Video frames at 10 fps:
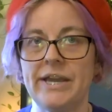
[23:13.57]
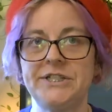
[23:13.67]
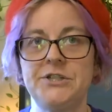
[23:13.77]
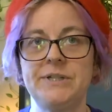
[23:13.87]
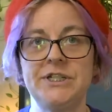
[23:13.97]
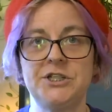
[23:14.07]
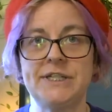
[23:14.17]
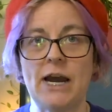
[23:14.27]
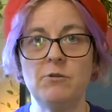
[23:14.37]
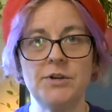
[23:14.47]
get you to
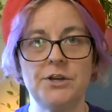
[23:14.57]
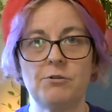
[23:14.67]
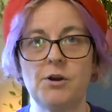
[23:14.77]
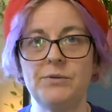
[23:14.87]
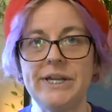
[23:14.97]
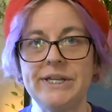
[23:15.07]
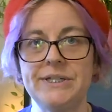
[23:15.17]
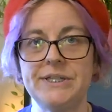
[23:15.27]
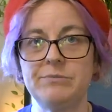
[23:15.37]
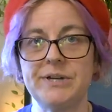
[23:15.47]
doubt your own
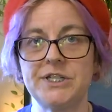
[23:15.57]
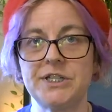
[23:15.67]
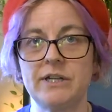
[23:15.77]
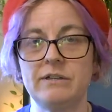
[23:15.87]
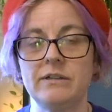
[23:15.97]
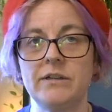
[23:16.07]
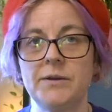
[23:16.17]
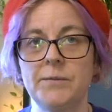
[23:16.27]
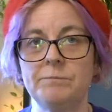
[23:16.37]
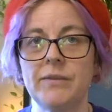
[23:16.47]
intuition
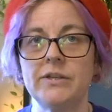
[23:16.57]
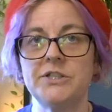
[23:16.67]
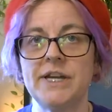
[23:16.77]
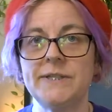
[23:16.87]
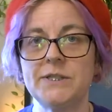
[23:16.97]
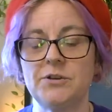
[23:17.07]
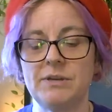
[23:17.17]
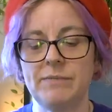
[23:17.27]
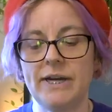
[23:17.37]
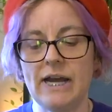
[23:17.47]
chances are
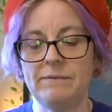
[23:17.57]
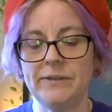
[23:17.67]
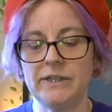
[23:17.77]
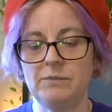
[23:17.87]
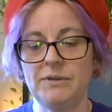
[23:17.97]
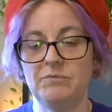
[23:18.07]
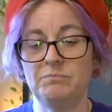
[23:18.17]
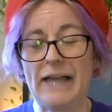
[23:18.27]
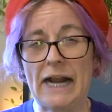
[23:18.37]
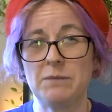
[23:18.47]
they might have a little bit of
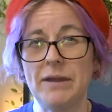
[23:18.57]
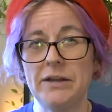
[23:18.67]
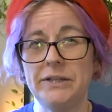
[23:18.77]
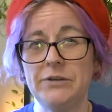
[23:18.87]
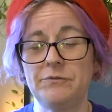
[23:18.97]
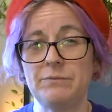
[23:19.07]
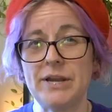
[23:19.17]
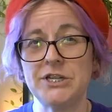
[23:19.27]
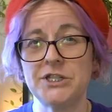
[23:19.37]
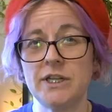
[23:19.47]
blackmail
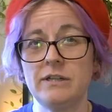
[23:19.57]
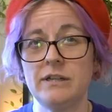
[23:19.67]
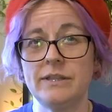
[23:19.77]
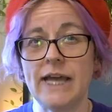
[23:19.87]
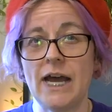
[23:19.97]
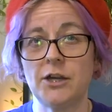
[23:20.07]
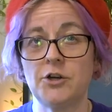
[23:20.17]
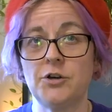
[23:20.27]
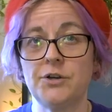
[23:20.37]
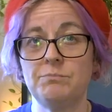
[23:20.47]
information that
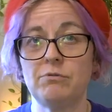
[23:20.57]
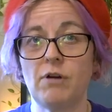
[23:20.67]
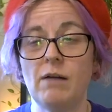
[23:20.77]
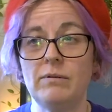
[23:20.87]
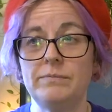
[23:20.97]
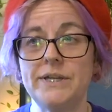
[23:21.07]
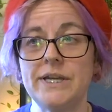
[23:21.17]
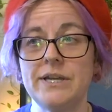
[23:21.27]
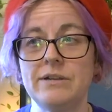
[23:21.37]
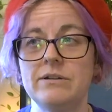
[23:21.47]
could
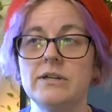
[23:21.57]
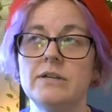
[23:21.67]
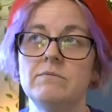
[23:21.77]
probably